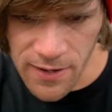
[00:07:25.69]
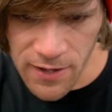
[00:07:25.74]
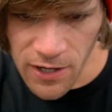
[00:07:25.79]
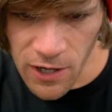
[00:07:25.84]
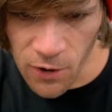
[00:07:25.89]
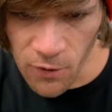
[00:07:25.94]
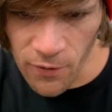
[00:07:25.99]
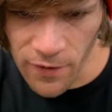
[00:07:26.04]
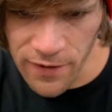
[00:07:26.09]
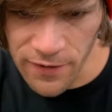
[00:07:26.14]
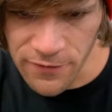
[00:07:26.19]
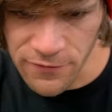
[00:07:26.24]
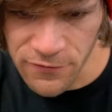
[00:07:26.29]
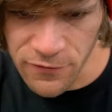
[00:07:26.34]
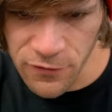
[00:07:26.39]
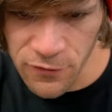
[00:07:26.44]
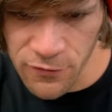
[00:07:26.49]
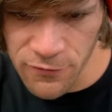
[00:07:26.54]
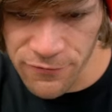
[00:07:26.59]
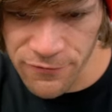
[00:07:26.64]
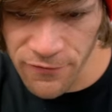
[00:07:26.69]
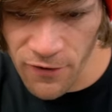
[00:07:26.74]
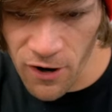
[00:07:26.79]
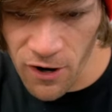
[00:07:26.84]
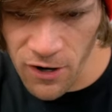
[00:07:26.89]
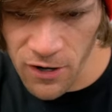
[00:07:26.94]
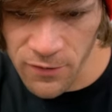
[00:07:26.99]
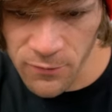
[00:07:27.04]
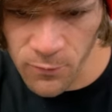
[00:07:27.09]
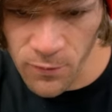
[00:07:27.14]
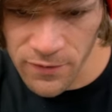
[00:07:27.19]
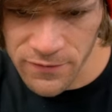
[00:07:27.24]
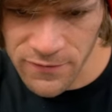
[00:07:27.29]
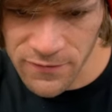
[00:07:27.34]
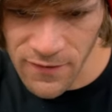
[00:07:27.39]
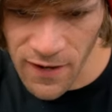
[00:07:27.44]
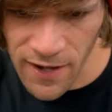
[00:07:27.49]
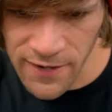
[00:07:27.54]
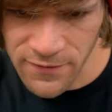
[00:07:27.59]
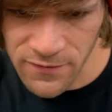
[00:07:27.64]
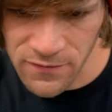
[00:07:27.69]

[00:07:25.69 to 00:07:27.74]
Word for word: going too far on one side,